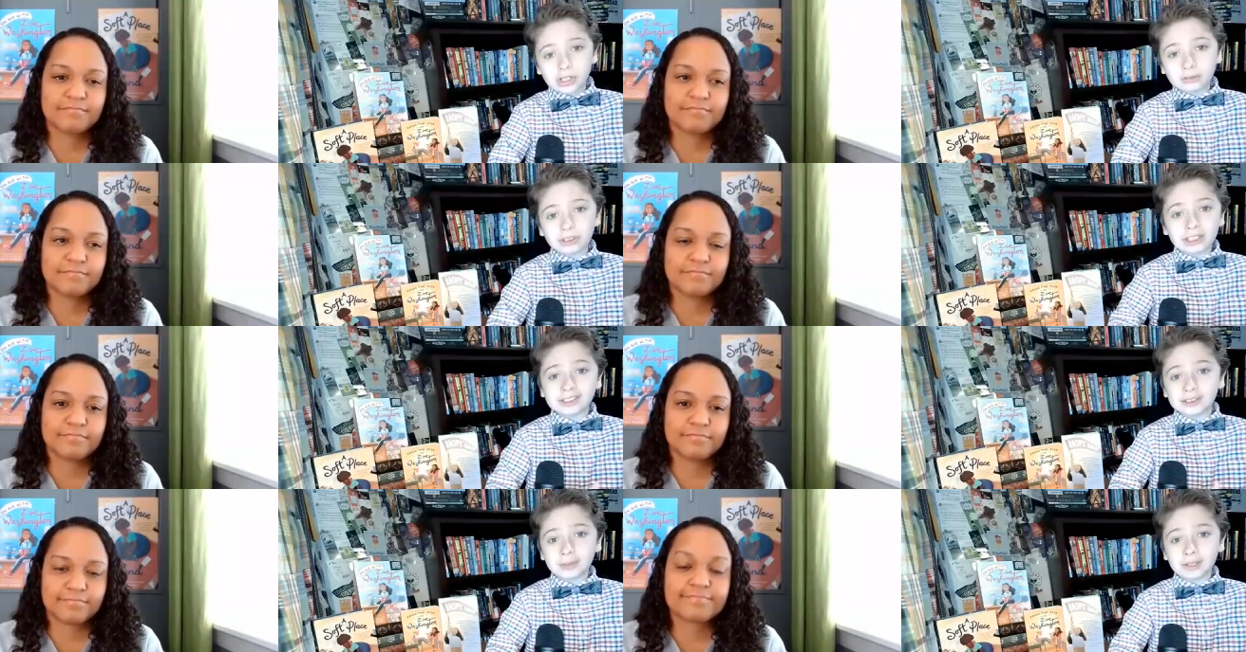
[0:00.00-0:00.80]
Speaker 1: chose
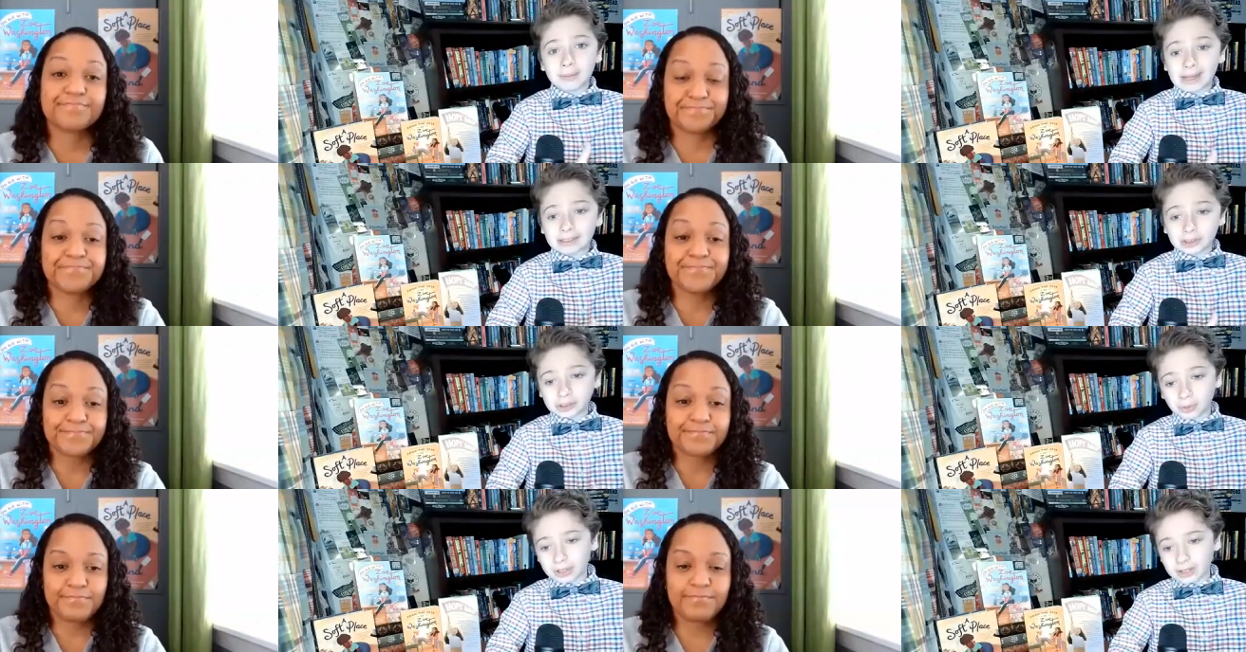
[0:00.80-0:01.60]
this to be a main
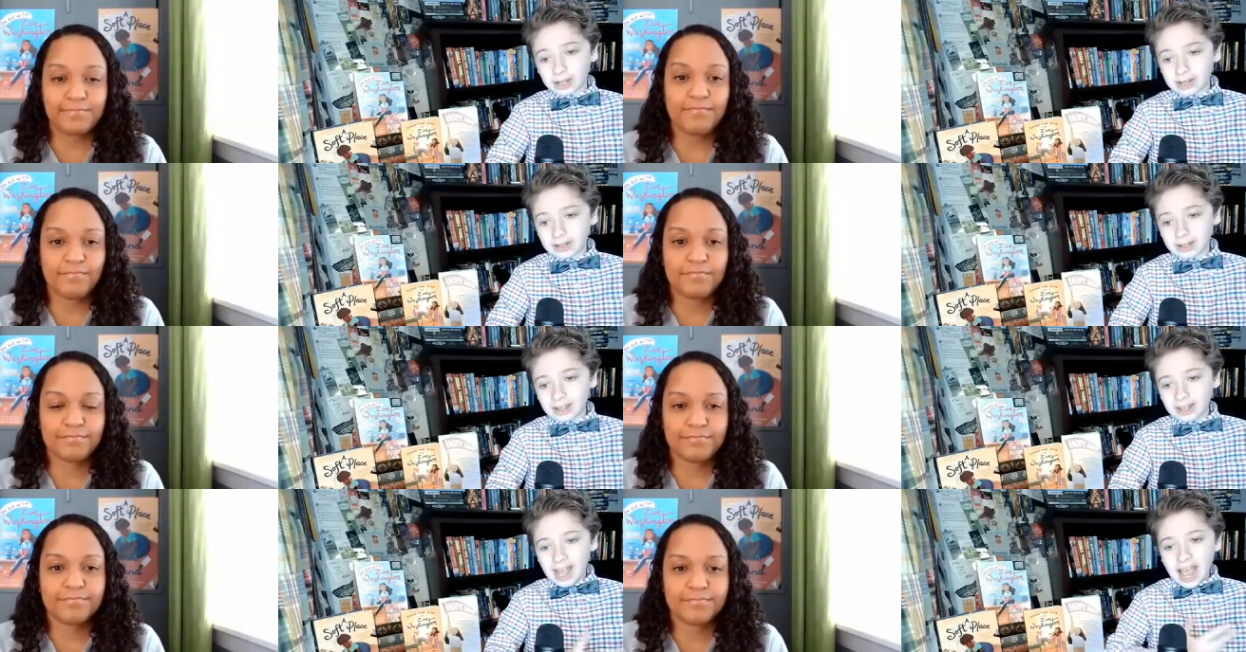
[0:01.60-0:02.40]

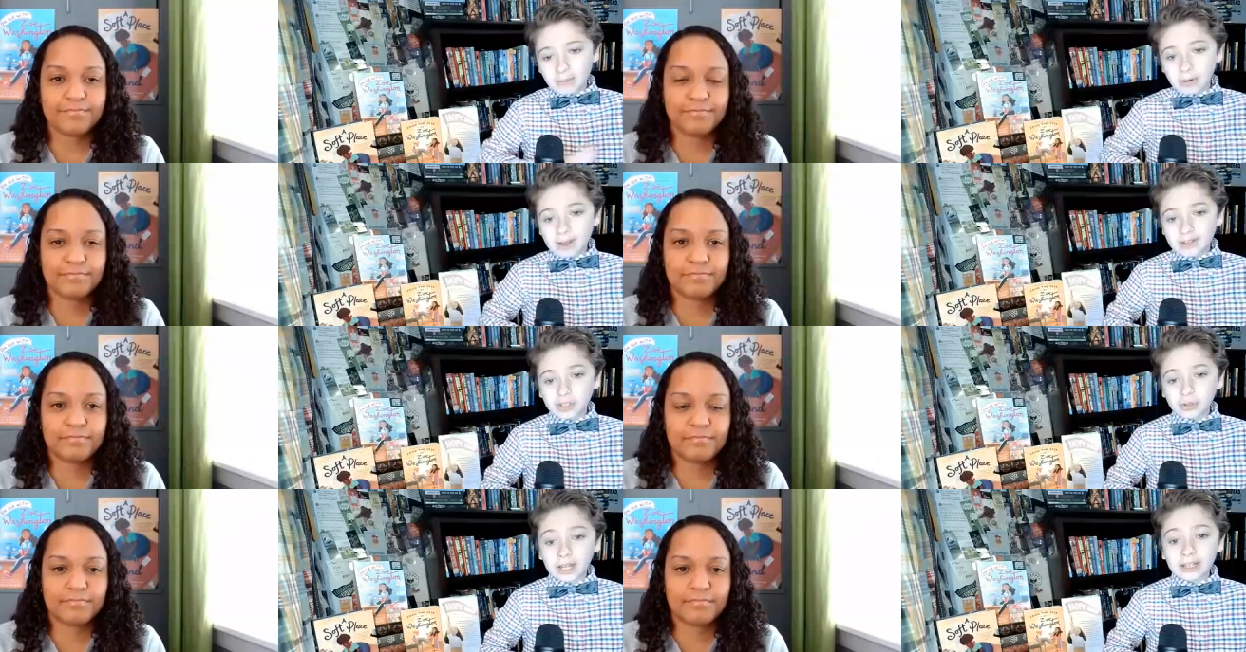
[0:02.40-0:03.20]
storyline and what
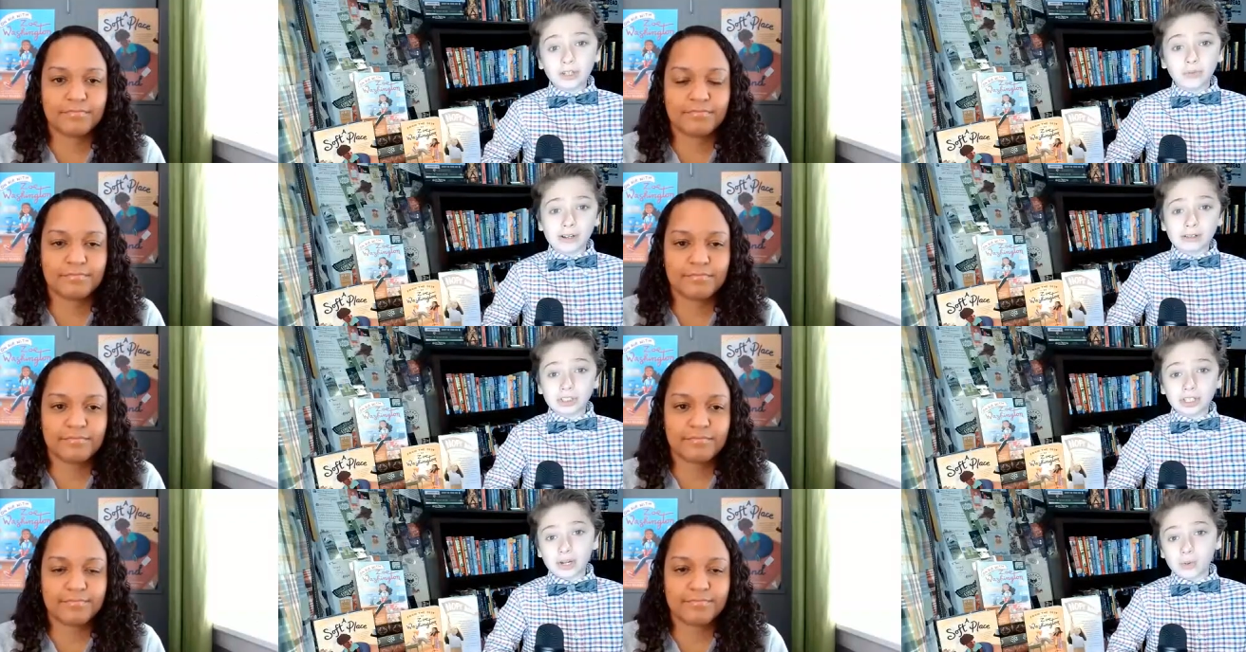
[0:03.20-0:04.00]
message you'd like your
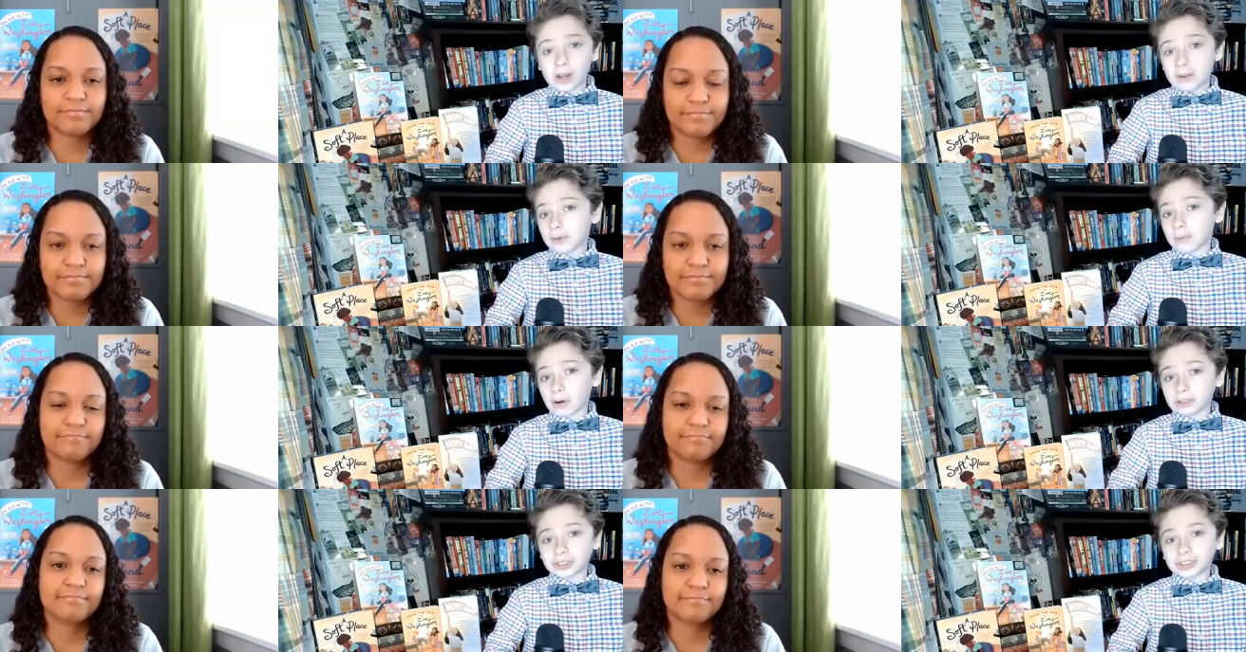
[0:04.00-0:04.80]
readers to take away
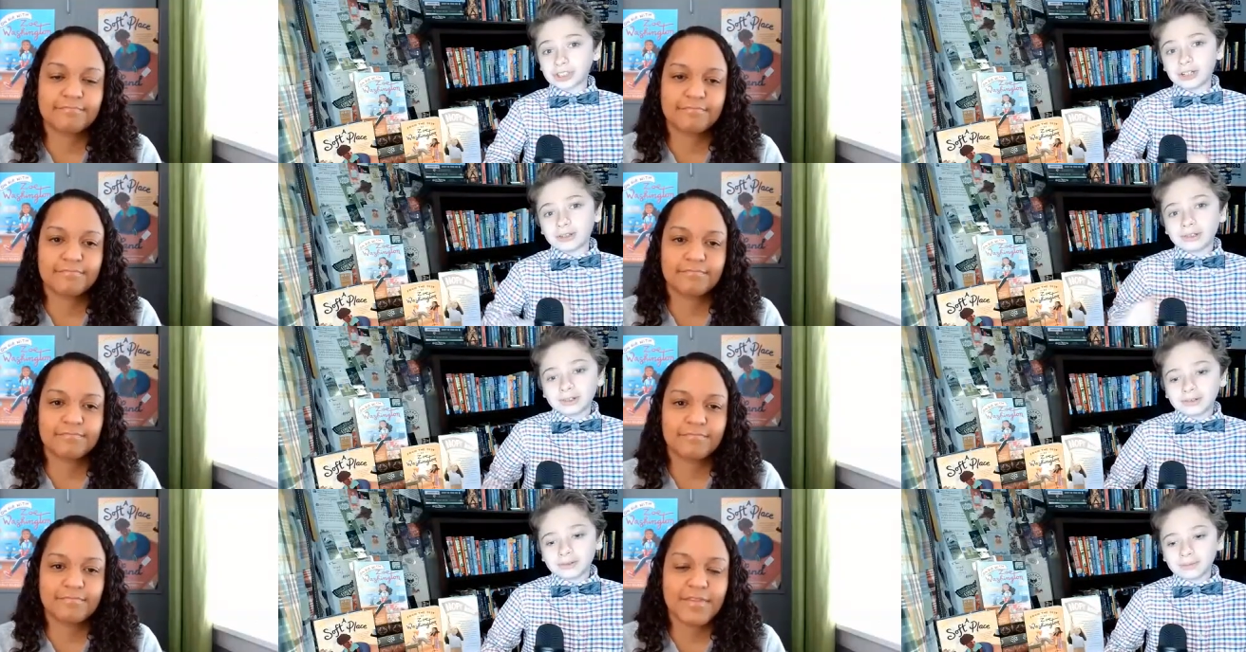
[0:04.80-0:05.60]
from Marcus's tale?
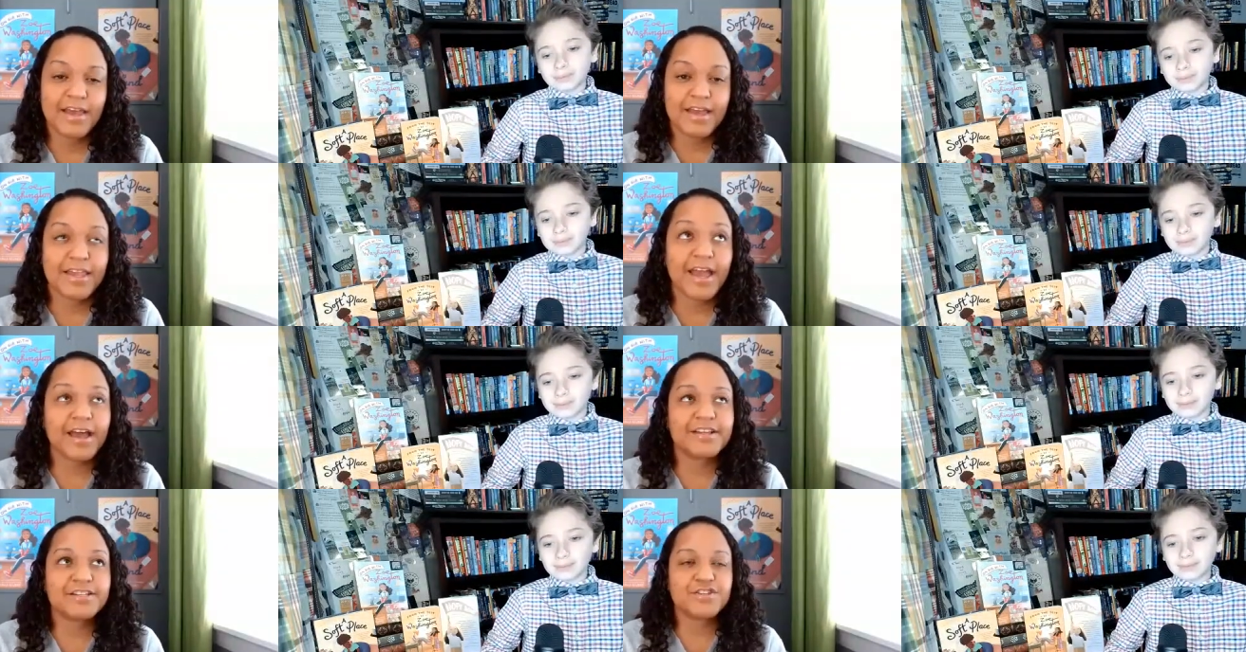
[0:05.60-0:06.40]

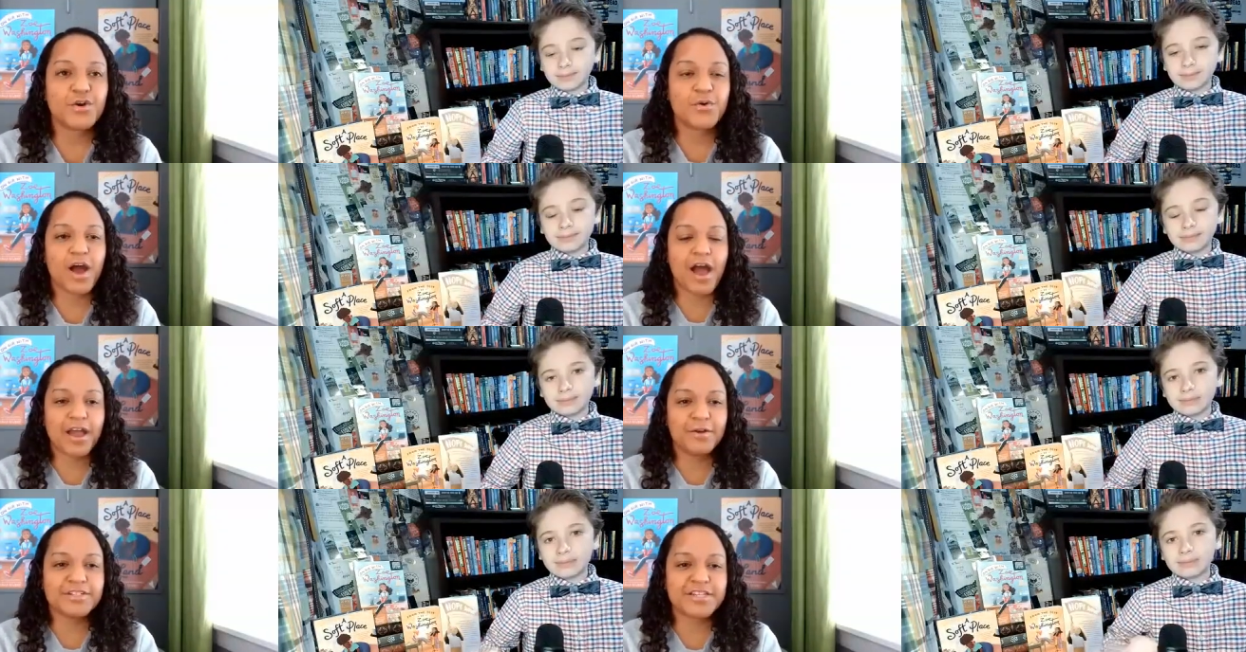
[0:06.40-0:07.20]
Speaker 2: Yeah, so
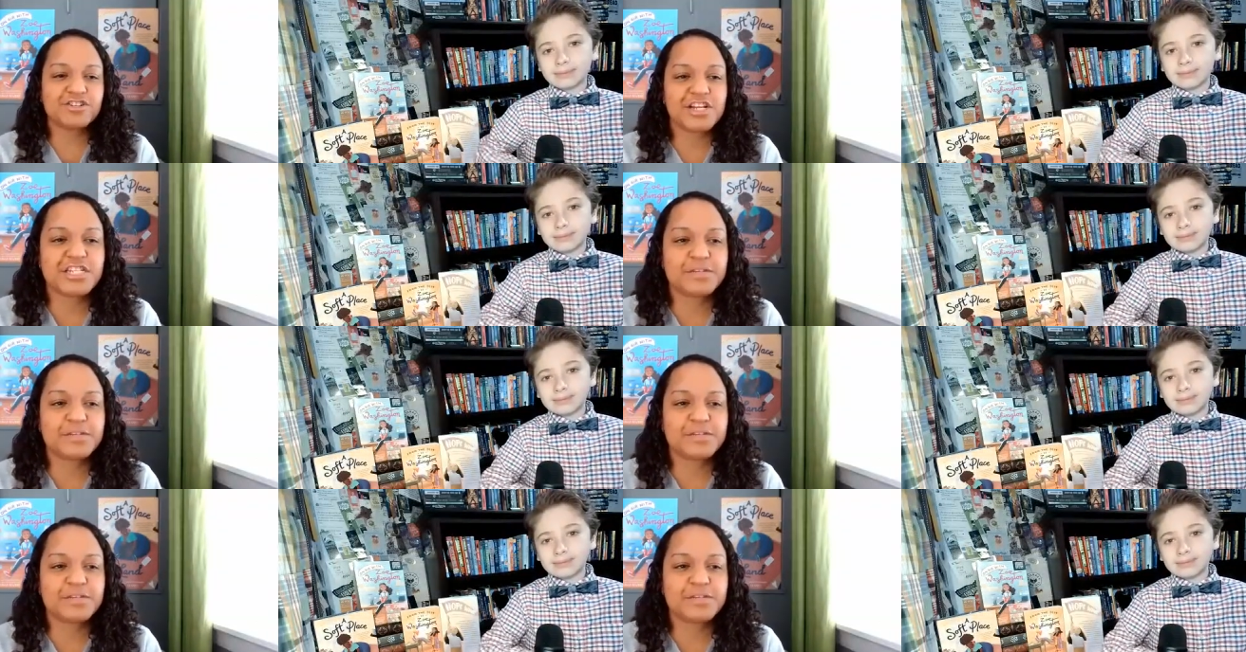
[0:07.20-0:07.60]
I was actually